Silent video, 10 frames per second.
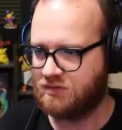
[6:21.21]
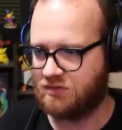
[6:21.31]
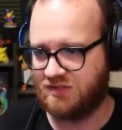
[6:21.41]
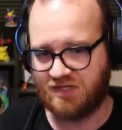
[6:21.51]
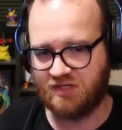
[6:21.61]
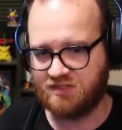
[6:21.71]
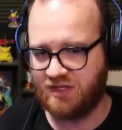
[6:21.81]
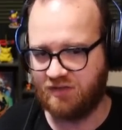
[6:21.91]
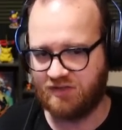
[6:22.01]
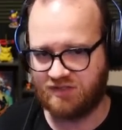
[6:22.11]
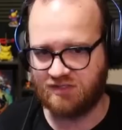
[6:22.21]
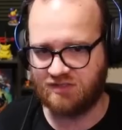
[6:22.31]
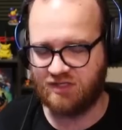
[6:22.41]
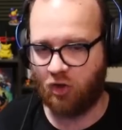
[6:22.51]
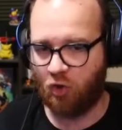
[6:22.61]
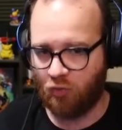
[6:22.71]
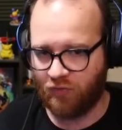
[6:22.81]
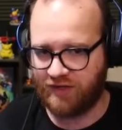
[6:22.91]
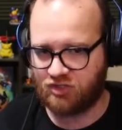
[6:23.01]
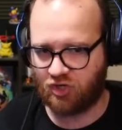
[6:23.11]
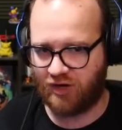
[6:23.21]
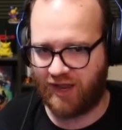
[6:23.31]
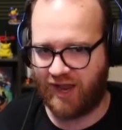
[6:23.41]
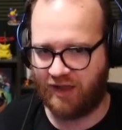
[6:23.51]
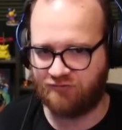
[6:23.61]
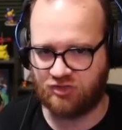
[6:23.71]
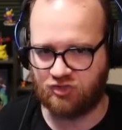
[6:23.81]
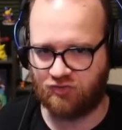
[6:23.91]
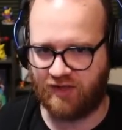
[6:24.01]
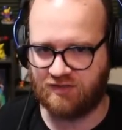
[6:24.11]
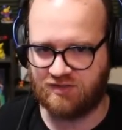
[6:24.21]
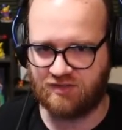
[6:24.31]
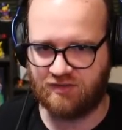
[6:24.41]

this is the only turn I have to do this.